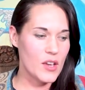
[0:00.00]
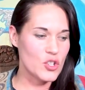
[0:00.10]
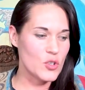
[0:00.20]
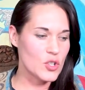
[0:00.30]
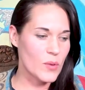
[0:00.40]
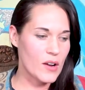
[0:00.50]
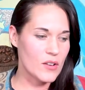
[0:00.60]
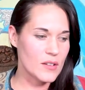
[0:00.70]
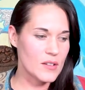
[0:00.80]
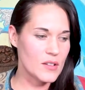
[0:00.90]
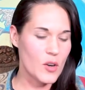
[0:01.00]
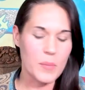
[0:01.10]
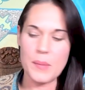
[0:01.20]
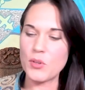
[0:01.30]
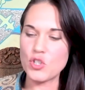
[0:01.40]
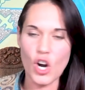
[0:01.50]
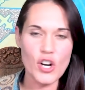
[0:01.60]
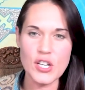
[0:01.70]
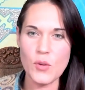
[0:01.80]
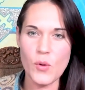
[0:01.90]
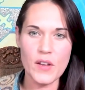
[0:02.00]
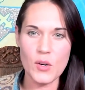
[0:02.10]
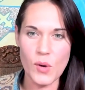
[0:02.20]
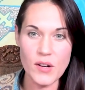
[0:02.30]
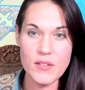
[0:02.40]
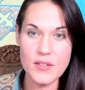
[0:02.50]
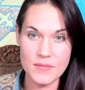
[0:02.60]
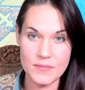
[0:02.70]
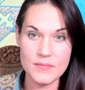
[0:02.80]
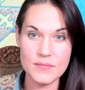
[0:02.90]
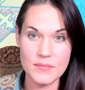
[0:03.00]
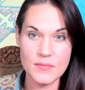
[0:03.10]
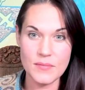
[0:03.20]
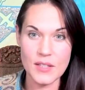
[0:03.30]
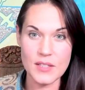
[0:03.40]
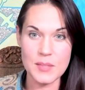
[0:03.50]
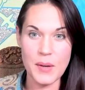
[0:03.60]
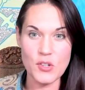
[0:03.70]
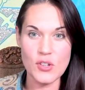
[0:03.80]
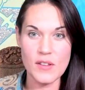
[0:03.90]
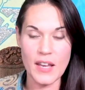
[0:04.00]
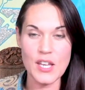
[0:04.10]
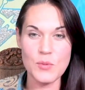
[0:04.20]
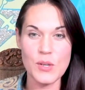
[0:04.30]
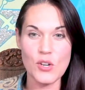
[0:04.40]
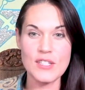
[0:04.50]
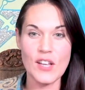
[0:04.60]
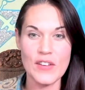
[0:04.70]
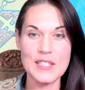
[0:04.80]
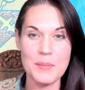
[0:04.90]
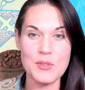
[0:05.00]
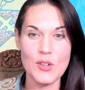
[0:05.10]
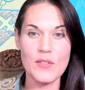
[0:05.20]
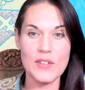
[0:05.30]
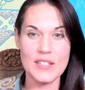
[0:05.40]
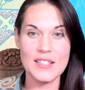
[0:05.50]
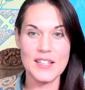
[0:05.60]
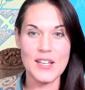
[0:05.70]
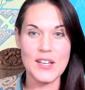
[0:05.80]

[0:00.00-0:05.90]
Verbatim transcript: issues around you know people charging what they're worth that's especially the case when you're selling some service